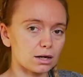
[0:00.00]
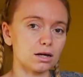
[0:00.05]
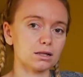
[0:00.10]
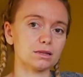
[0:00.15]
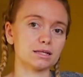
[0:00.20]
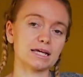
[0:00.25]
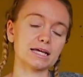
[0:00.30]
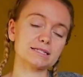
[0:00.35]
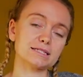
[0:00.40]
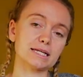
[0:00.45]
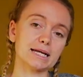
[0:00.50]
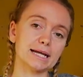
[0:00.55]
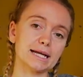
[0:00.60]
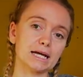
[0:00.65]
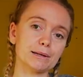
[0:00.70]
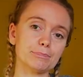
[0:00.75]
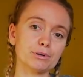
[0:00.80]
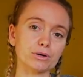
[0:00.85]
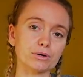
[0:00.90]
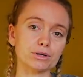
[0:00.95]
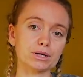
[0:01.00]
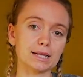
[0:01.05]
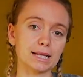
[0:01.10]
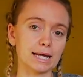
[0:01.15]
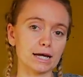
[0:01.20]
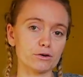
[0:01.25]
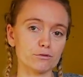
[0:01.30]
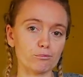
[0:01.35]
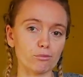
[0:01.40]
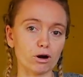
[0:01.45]
yesterday I put on a
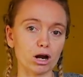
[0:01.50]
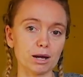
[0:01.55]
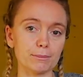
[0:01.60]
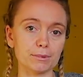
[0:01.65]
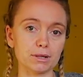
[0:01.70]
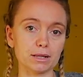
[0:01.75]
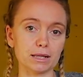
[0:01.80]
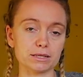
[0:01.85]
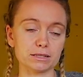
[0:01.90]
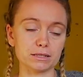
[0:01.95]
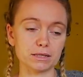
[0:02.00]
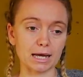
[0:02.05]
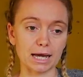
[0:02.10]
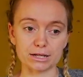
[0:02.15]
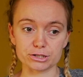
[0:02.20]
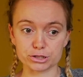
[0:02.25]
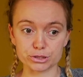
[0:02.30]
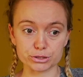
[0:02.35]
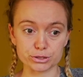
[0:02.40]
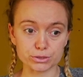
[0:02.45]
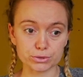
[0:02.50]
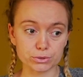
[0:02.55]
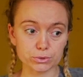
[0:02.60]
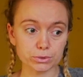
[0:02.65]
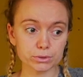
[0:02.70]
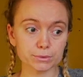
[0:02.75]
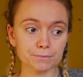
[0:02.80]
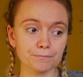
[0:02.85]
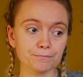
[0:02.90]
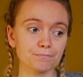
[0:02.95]
layer of primer, as you
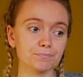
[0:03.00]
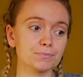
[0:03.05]
saw,